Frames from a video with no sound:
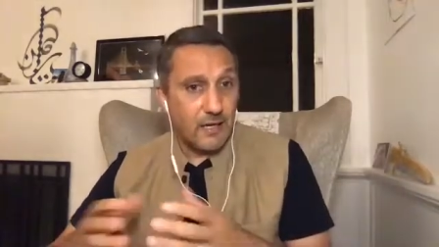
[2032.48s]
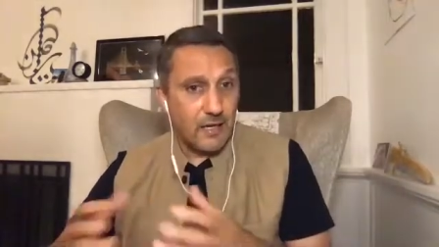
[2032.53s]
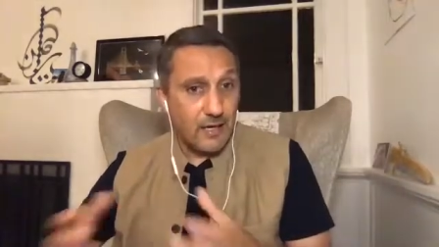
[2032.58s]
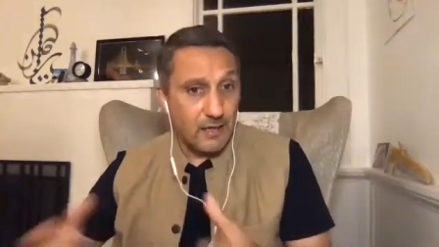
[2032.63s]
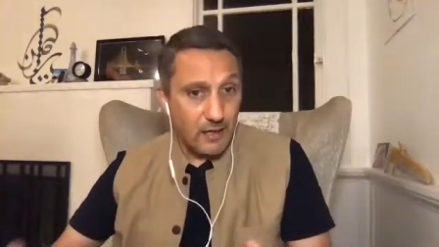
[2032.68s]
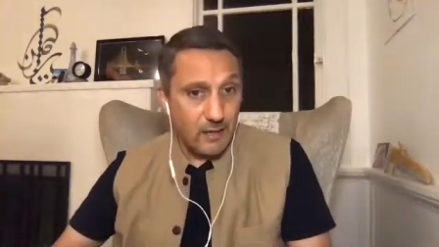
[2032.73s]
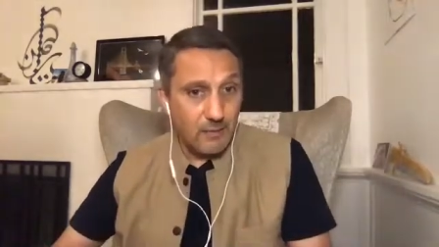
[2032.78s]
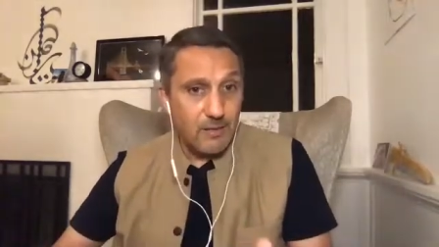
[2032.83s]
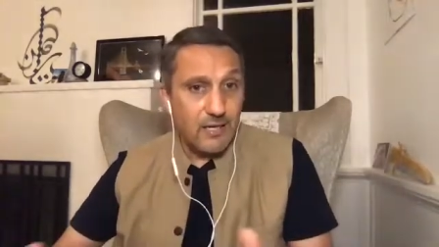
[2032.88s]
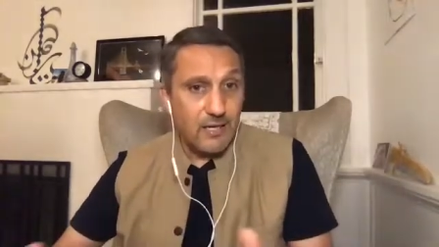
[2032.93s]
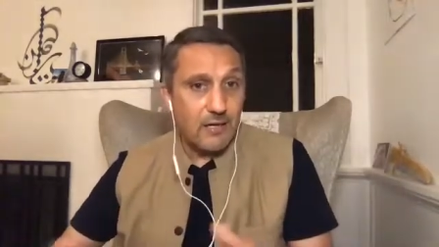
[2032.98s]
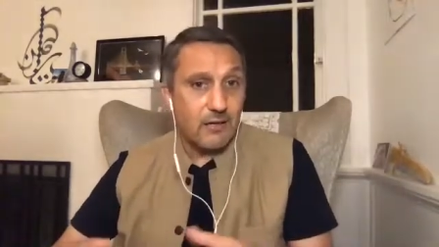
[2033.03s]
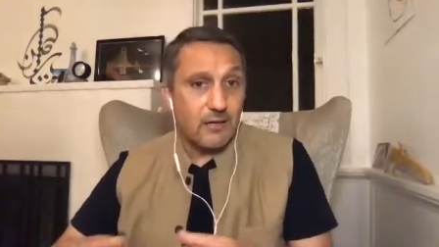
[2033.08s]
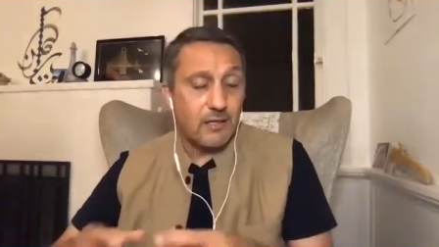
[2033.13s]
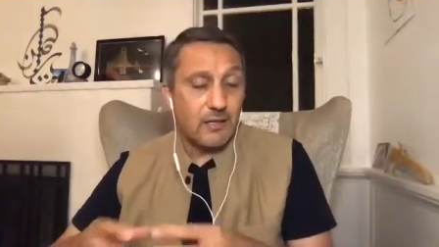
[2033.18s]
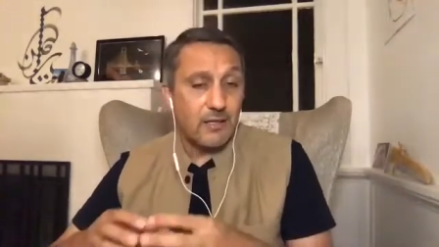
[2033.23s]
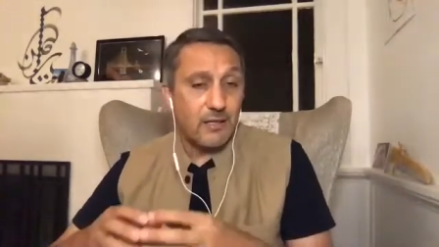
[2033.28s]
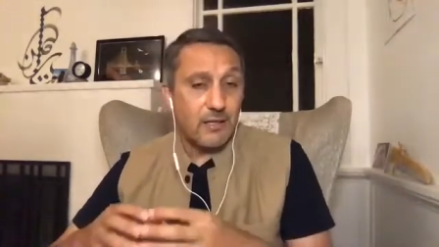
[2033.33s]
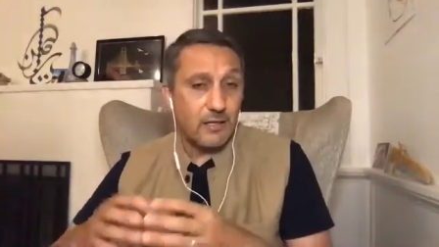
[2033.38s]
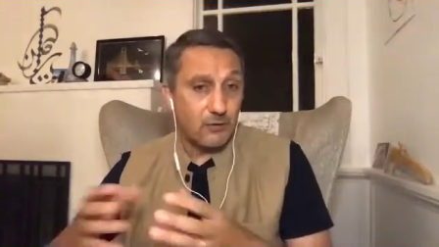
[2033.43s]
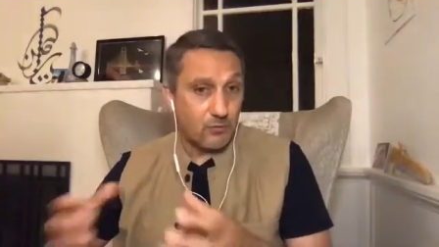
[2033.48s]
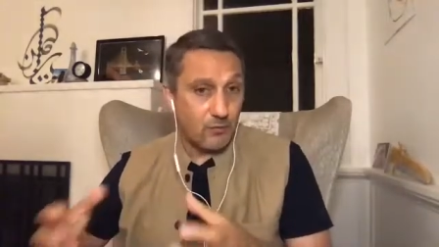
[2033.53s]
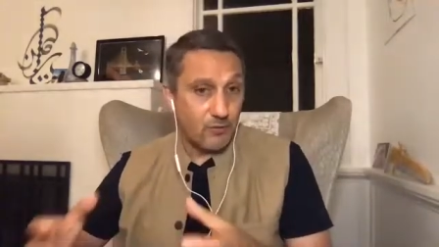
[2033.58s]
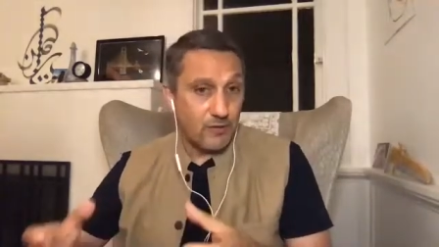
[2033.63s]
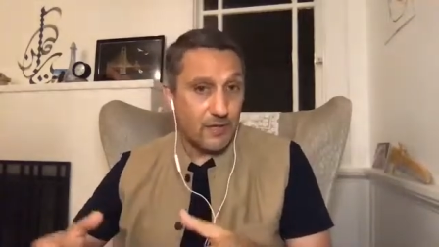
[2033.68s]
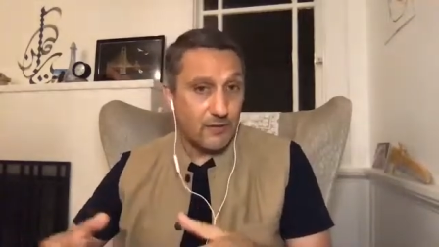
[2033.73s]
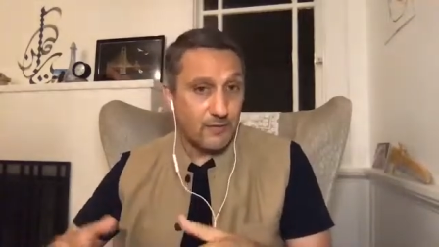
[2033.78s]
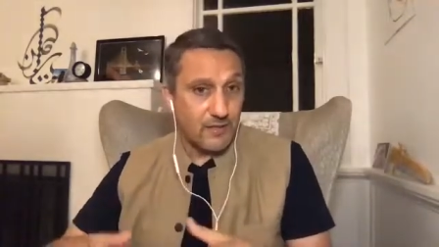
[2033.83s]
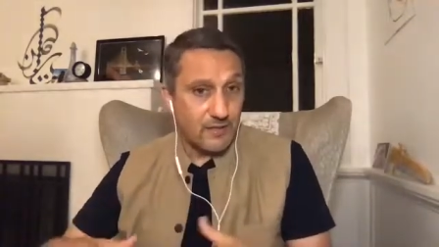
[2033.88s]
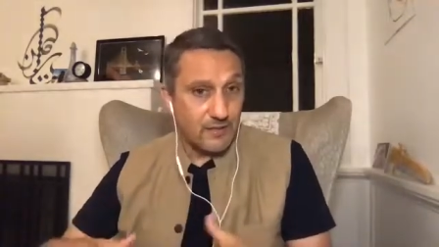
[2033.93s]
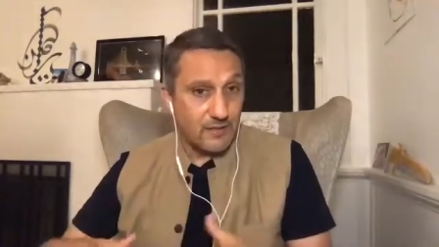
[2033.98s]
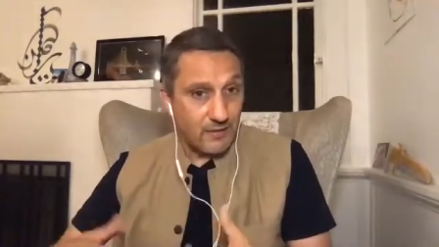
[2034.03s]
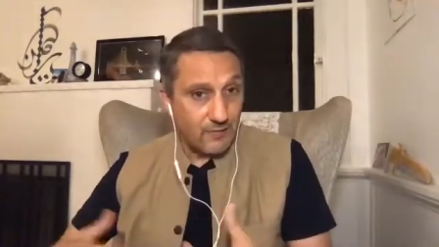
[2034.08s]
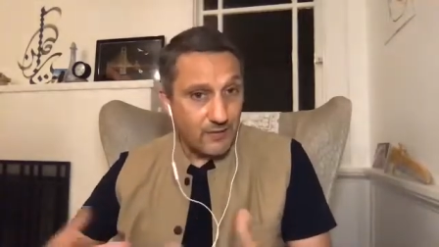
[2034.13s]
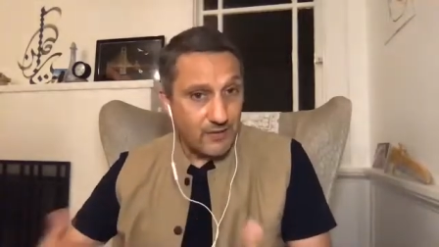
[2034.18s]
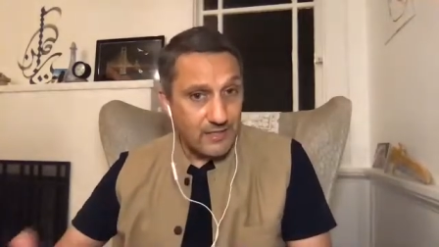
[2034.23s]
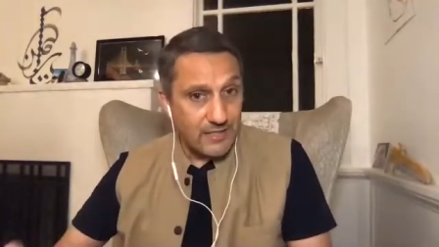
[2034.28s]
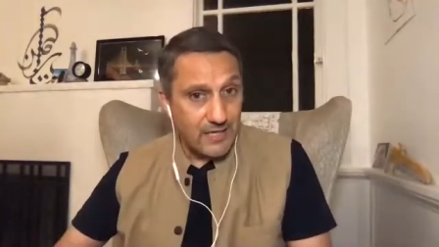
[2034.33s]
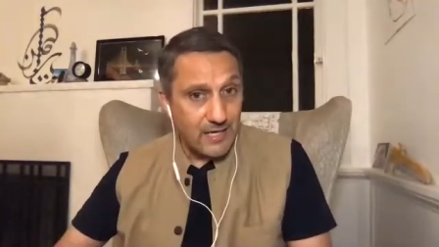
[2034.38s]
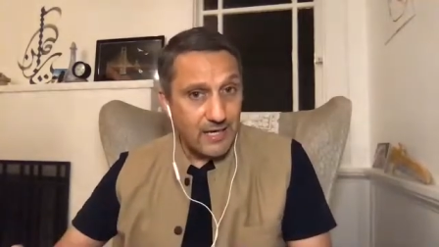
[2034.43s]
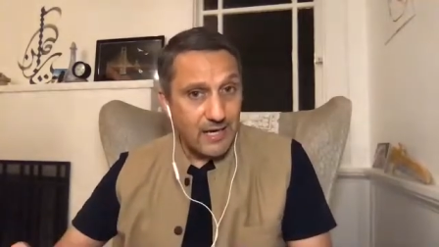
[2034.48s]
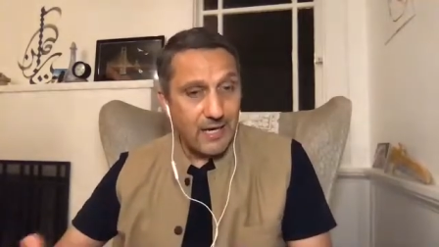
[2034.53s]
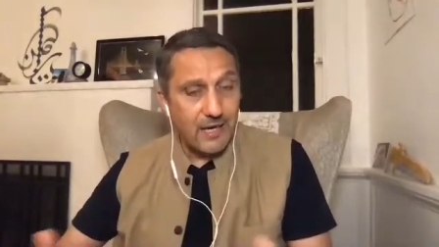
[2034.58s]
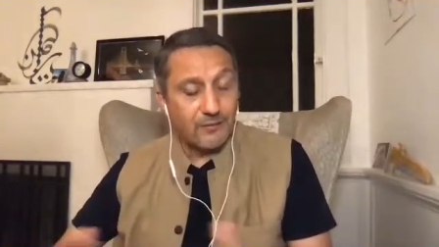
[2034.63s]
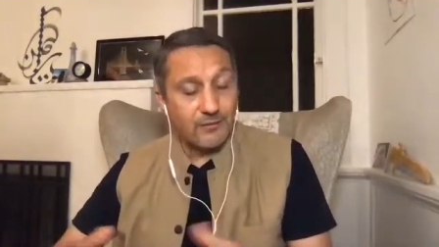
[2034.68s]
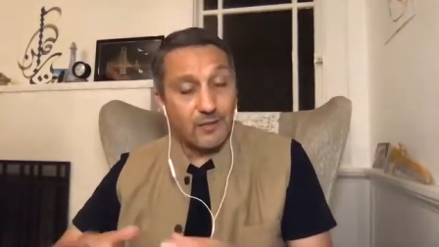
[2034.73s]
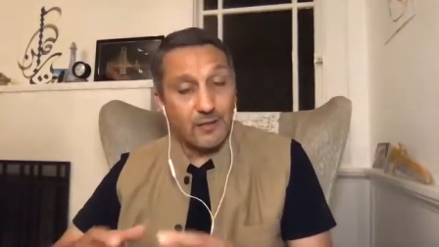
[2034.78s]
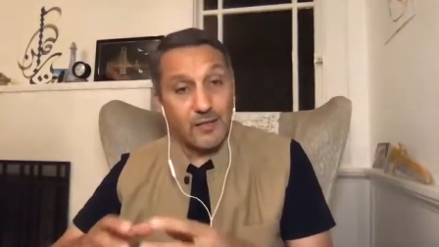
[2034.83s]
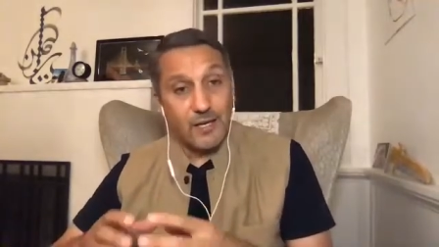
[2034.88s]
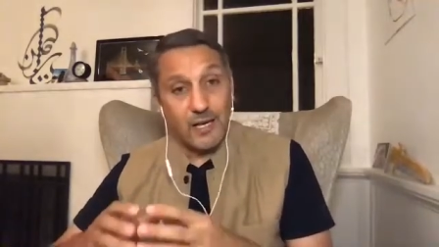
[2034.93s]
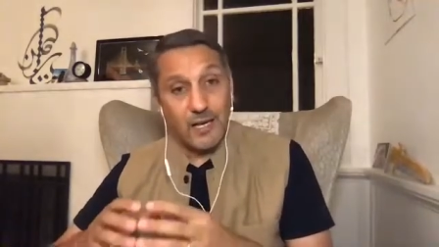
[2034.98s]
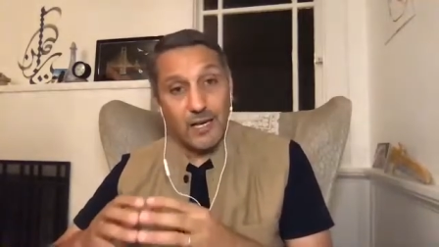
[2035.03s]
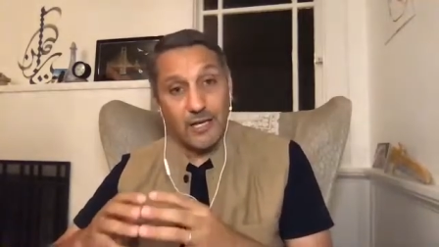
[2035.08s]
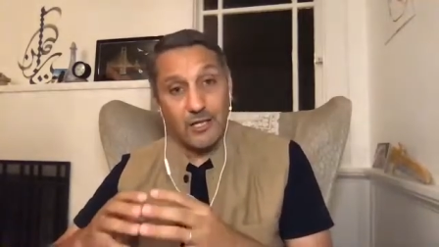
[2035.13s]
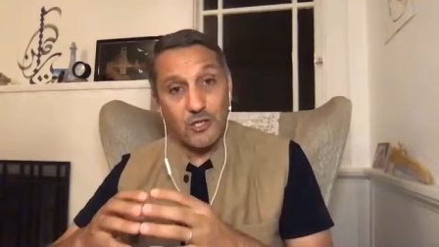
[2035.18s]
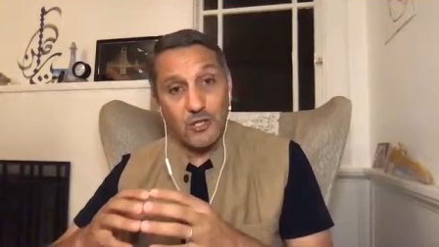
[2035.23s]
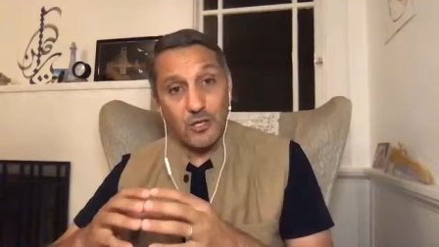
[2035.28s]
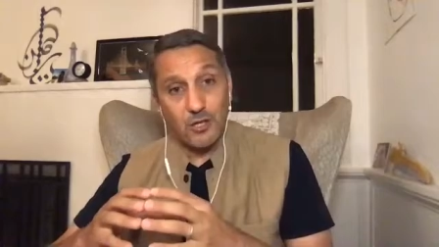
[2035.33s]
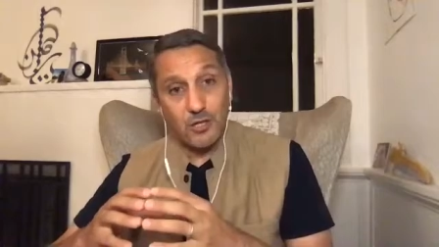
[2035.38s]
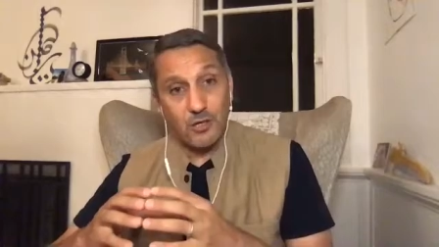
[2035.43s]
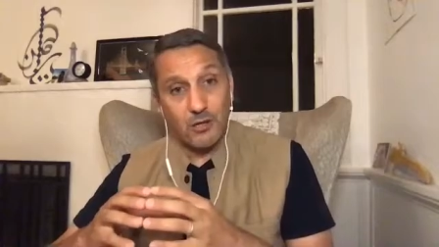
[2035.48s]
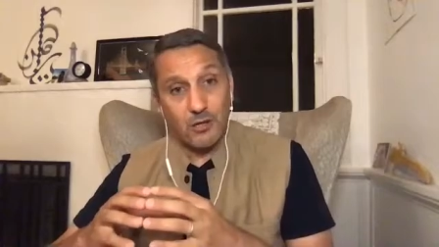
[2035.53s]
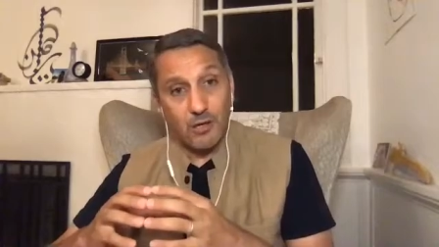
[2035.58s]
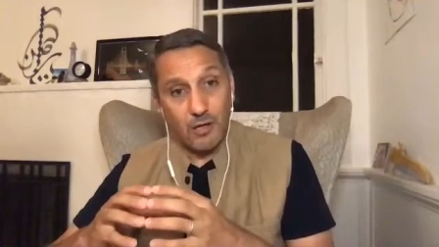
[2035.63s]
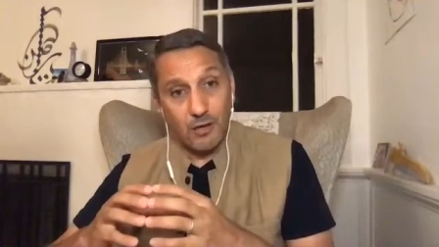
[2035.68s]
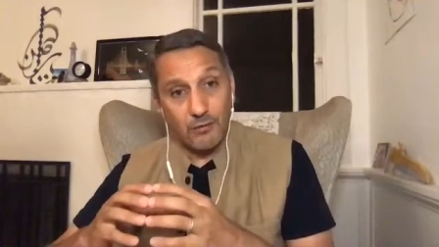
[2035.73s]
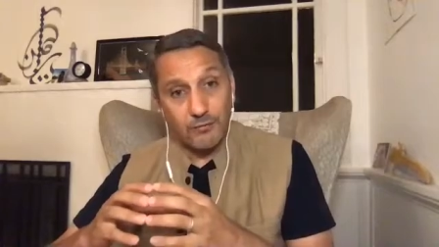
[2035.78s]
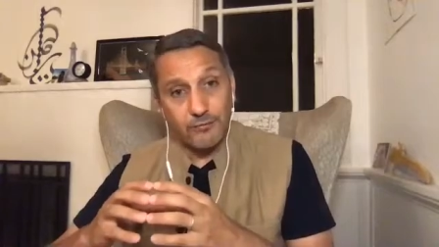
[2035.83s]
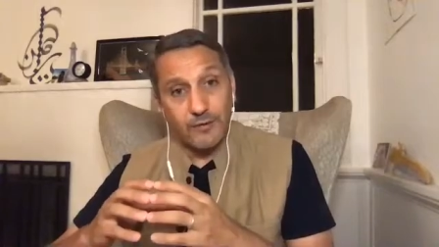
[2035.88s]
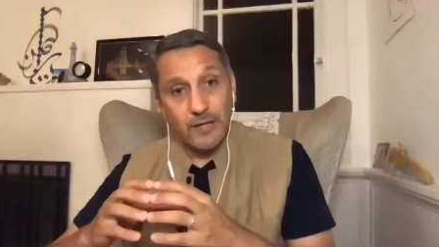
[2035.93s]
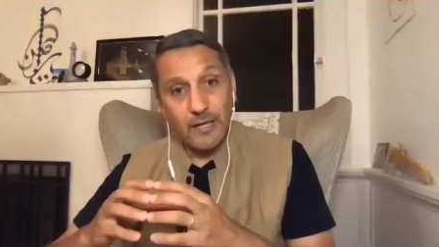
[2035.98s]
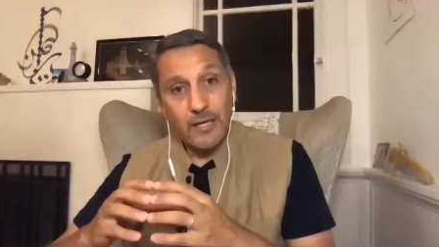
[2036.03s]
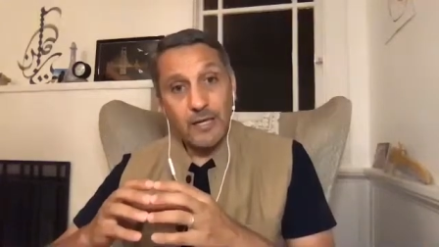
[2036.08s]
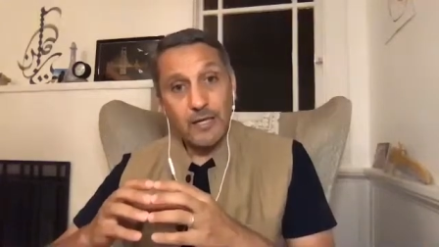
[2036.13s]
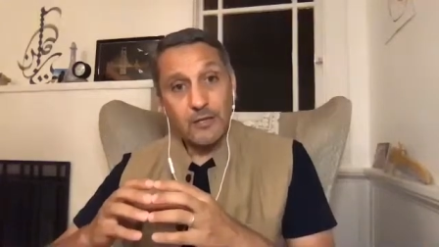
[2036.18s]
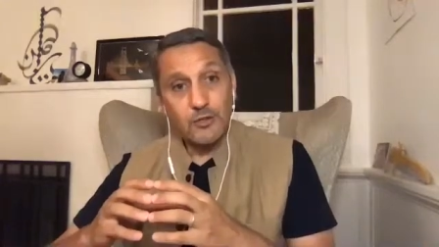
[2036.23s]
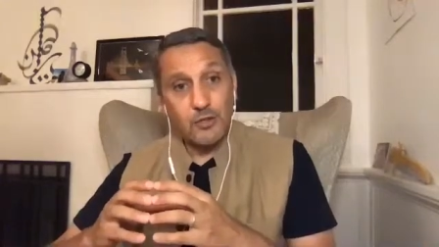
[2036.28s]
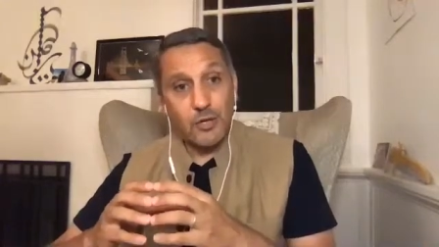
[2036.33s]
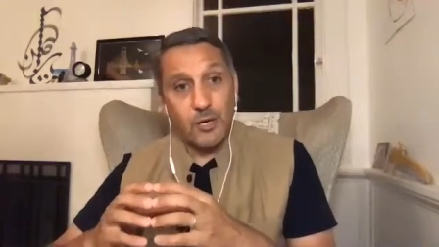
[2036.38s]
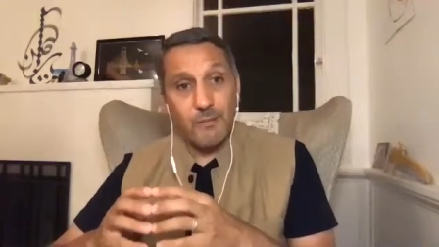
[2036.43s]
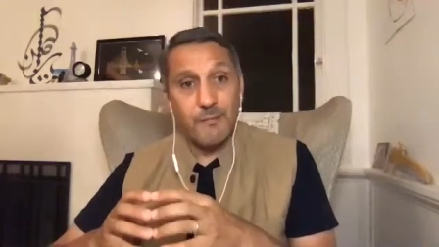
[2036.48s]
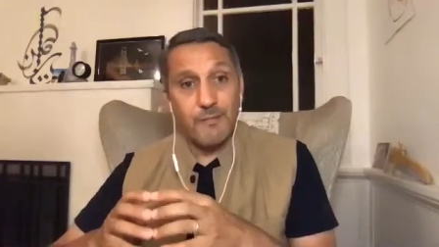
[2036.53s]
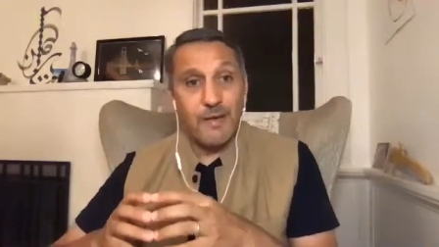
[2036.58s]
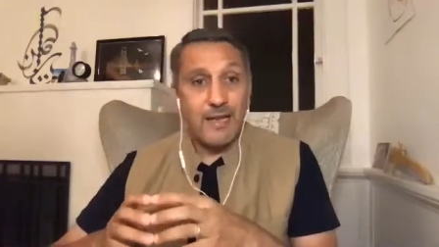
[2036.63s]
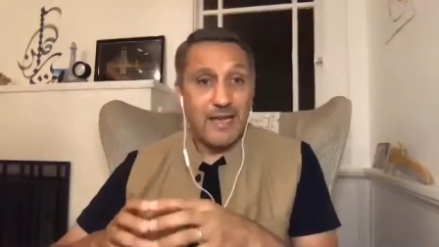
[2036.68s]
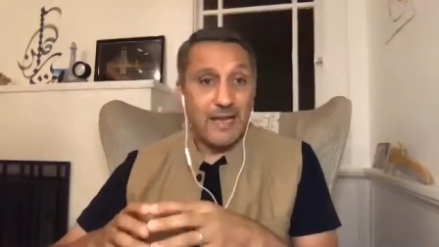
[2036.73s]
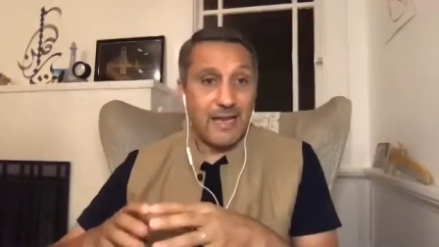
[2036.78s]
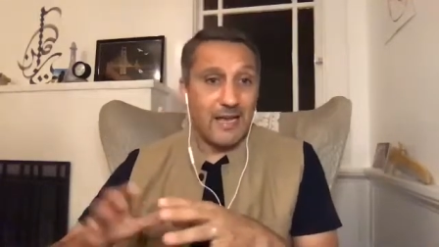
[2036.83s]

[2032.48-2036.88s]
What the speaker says: immediately in 2017 after the election of Trump.